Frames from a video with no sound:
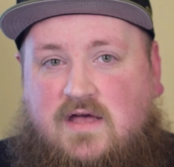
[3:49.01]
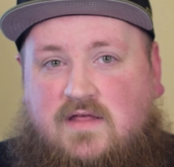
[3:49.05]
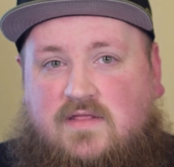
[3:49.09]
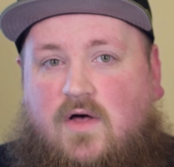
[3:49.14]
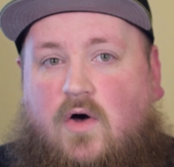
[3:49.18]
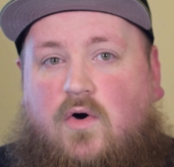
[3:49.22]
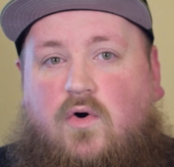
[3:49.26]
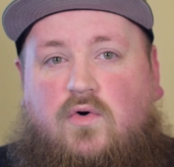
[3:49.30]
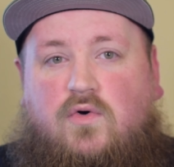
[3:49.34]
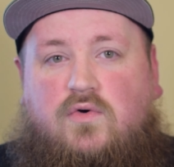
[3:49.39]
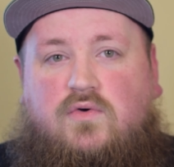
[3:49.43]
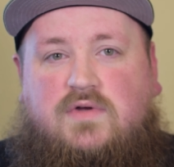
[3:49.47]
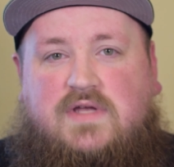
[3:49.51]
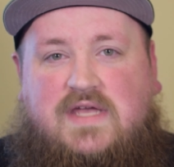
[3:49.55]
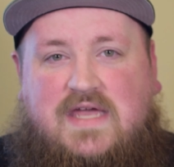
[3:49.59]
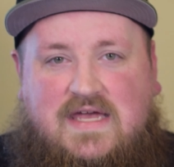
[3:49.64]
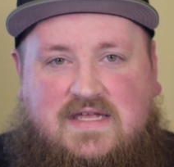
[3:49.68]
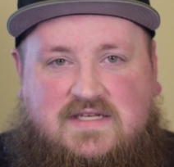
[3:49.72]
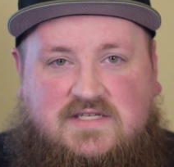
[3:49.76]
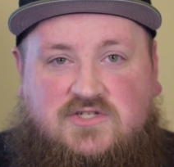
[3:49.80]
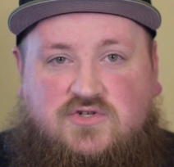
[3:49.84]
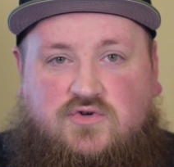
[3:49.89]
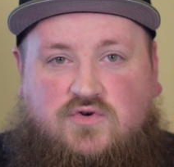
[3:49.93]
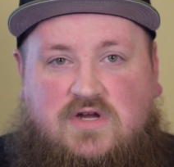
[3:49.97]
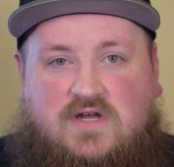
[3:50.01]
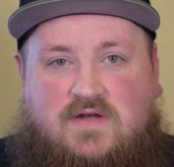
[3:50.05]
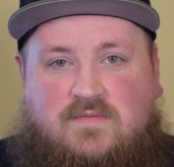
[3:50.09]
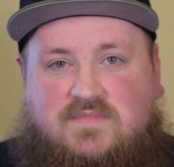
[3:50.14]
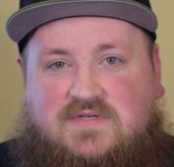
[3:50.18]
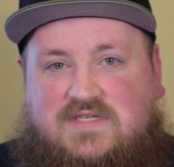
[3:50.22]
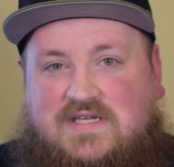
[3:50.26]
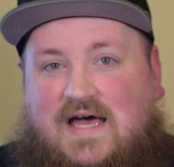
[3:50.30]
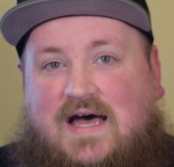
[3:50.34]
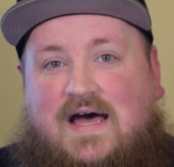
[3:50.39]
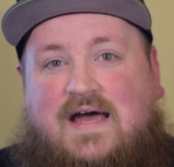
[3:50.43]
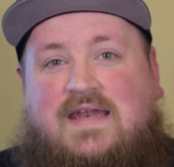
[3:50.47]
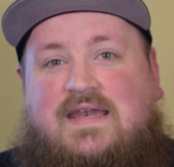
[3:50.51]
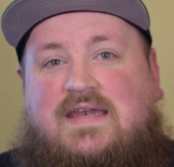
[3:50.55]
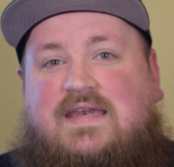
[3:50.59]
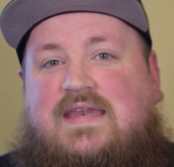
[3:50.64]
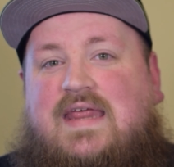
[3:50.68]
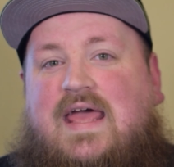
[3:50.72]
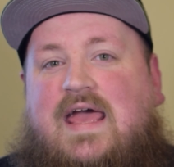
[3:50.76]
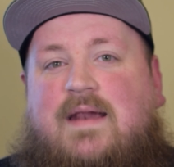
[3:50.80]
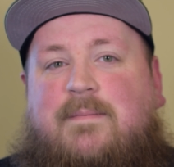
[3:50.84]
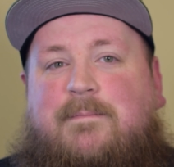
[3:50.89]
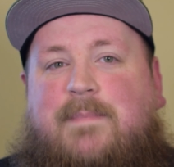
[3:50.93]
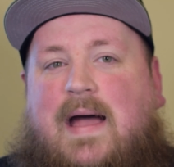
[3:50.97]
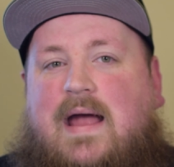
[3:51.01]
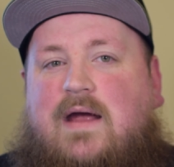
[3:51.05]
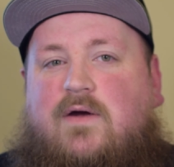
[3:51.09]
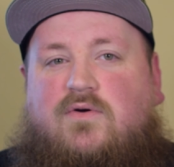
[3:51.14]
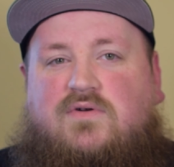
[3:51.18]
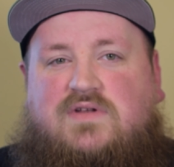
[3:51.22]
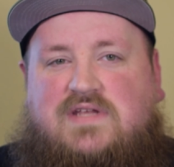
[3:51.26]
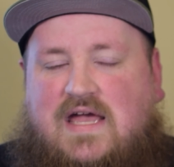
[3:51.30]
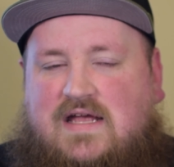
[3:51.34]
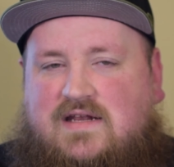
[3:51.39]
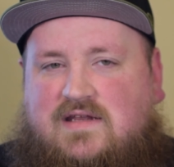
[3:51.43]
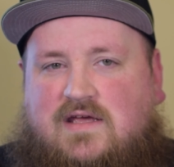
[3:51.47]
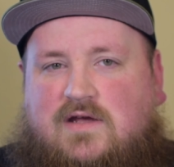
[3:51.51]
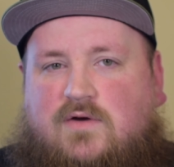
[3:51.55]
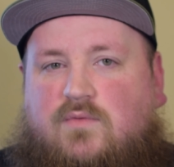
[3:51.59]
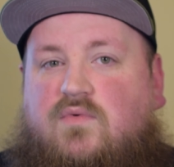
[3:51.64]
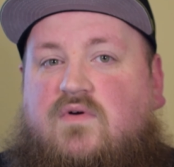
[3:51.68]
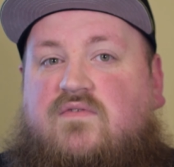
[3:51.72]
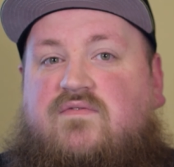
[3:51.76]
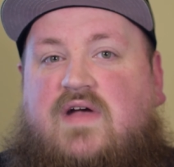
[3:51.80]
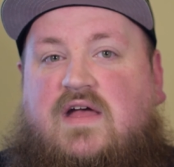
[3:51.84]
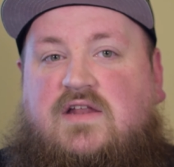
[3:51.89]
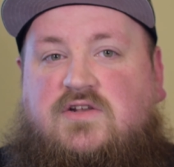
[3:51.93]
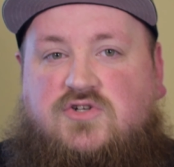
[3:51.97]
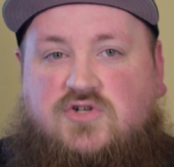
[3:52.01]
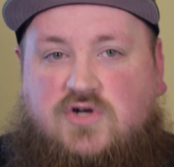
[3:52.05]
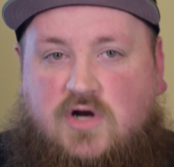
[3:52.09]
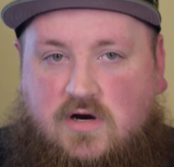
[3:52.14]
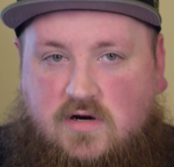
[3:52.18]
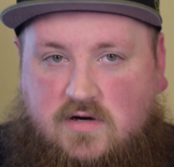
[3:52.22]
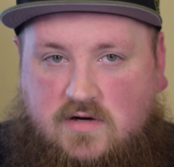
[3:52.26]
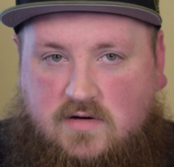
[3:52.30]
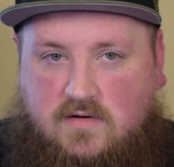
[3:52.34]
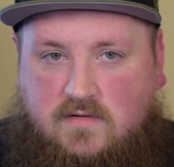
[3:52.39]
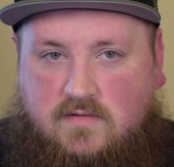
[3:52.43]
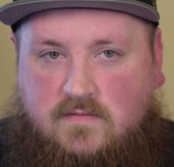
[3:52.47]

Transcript: the whole kit screams undead pyrotechnic revenge arc.